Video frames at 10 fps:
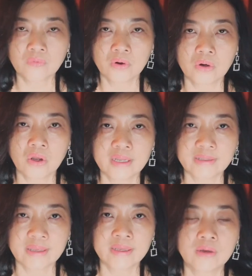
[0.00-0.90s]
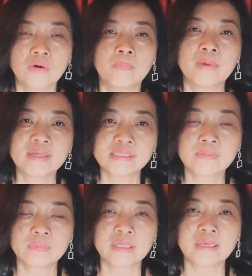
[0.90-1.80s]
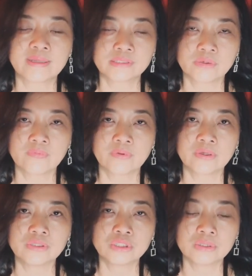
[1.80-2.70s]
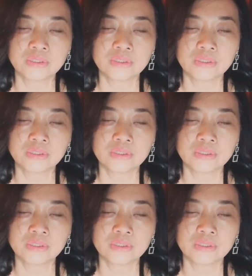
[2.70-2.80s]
for a holiday or buy something extravagant